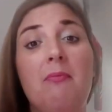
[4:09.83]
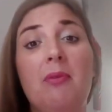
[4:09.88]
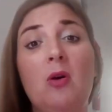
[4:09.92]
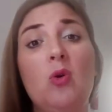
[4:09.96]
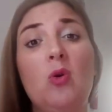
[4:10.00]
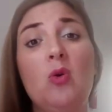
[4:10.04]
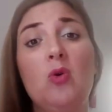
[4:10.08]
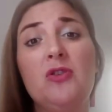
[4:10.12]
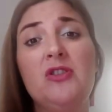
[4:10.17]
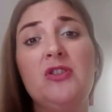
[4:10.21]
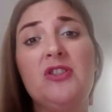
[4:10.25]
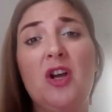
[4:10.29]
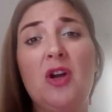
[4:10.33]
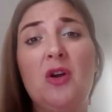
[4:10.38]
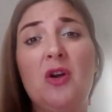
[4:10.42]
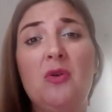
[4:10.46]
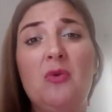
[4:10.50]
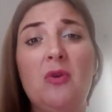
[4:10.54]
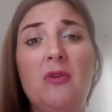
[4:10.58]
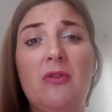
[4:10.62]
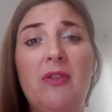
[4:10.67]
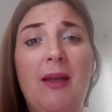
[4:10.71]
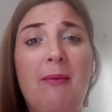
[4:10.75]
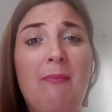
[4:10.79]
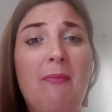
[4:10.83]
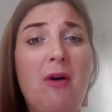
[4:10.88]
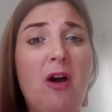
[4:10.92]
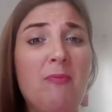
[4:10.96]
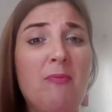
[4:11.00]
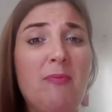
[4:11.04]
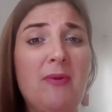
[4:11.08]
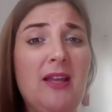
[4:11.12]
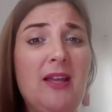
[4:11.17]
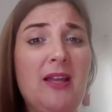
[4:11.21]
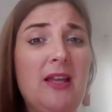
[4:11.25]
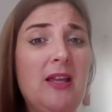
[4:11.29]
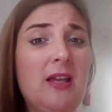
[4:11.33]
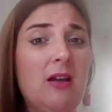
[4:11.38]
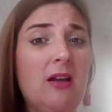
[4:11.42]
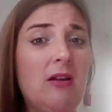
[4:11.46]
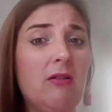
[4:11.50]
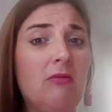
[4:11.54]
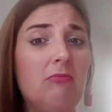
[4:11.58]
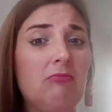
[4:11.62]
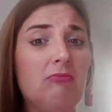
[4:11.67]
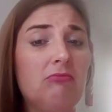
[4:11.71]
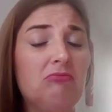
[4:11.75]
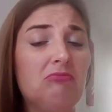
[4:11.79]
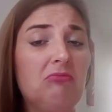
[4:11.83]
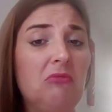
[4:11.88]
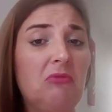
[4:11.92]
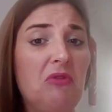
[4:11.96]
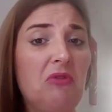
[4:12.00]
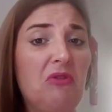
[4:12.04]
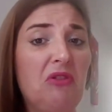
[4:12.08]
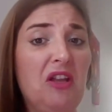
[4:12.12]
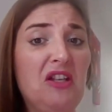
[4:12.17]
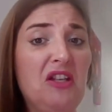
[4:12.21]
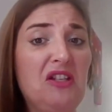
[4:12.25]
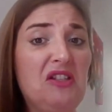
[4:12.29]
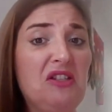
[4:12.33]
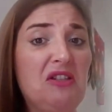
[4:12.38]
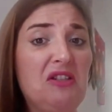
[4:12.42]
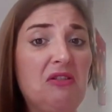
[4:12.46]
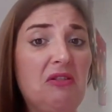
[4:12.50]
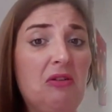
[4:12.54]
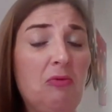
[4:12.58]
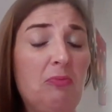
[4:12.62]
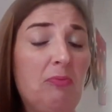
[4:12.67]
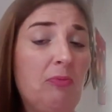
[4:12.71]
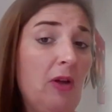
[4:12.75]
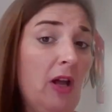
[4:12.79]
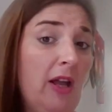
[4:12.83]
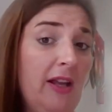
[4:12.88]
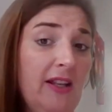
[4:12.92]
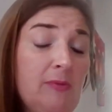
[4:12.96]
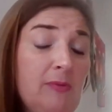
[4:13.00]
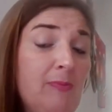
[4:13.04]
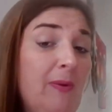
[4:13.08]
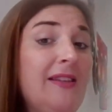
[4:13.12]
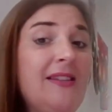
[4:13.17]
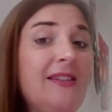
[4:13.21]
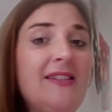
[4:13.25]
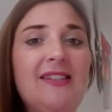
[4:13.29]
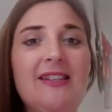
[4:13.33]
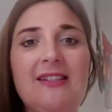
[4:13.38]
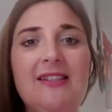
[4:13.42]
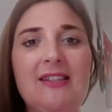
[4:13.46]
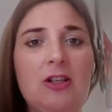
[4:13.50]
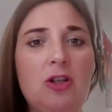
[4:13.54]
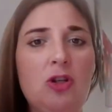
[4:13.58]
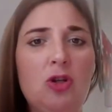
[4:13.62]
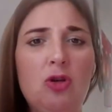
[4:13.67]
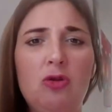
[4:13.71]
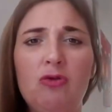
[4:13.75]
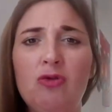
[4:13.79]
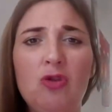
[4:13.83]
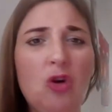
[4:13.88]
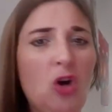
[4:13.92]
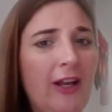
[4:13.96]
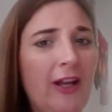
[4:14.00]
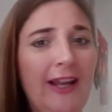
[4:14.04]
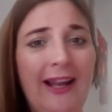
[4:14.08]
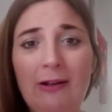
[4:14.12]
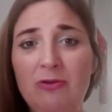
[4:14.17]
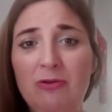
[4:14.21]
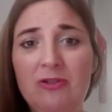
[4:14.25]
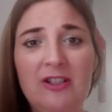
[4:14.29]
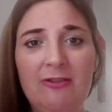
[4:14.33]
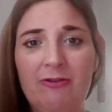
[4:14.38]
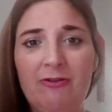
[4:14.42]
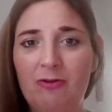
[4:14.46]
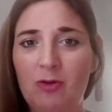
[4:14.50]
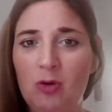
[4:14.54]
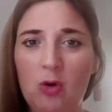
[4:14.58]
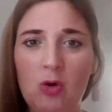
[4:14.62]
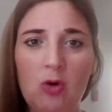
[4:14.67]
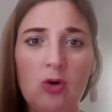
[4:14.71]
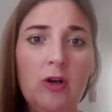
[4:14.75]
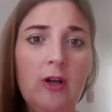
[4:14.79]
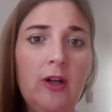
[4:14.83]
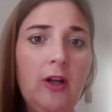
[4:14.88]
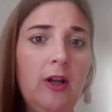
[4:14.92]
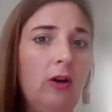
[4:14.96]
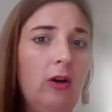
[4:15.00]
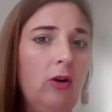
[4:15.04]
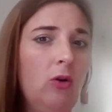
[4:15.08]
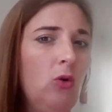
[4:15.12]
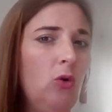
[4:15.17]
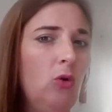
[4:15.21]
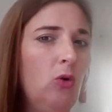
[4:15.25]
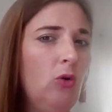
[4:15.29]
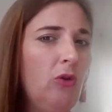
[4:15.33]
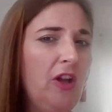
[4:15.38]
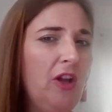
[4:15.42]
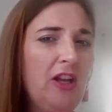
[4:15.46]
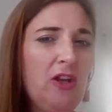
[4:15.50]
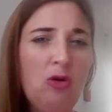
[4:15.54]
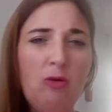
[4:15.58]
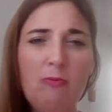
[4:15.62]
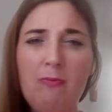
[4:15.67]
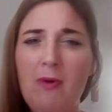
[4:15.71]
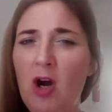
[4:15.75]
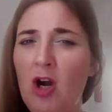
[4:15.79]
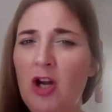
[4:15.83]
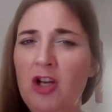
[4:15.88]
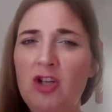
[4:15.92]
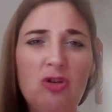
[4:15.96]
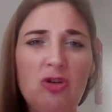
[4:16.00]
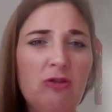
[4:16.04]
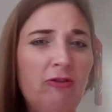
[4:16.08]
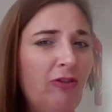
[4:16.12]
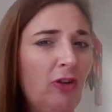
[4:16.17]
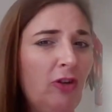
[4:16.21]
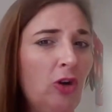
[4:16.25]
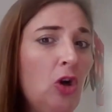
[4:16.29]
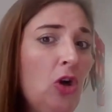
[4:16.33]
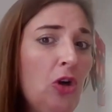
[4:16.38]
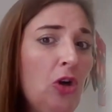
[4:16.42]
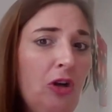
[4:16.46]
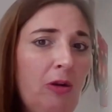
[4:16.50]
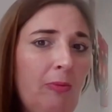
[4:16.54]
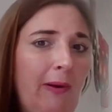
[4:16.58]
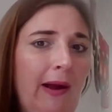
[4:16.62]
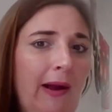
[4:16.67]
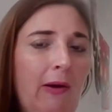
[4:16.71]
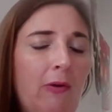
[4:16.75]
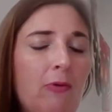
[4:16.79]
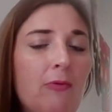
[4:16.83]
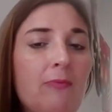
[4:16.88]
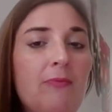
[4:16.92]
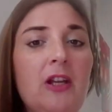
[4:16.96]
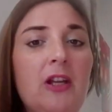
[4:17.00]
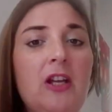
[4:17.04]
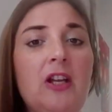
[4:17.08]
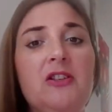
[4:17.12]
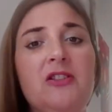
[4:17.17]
But also, there might be things, expenses that you've not accounted for, or that in your mind you've forgotten about.